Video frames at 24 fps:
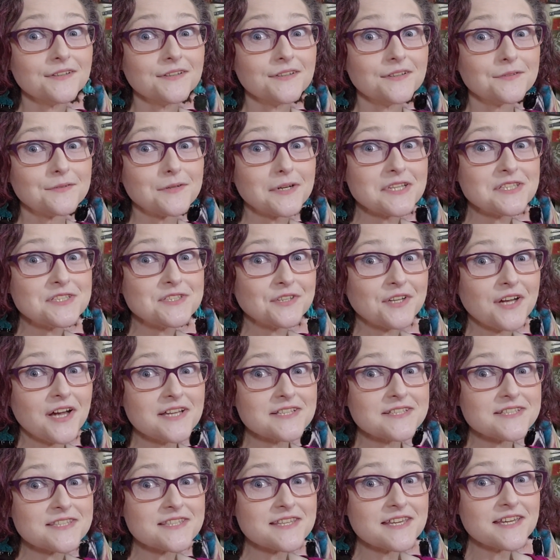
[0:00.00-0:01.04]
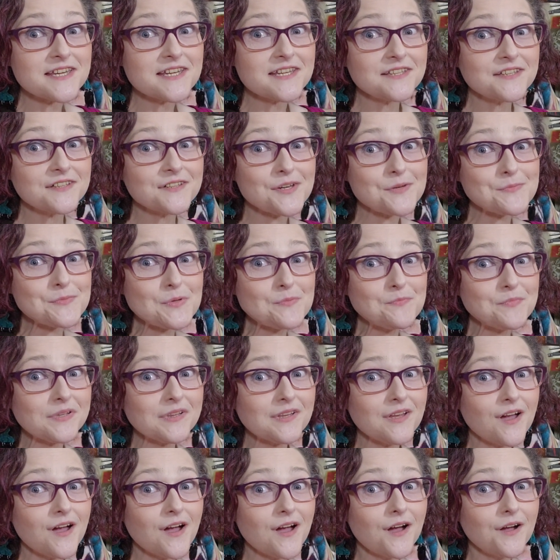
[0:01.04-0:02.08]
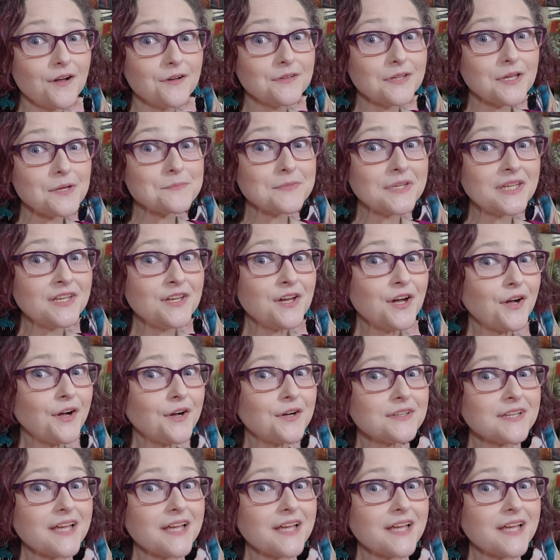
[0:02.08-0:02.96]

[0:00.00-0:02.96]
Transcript: What did you guys think? Comment below. Let me know.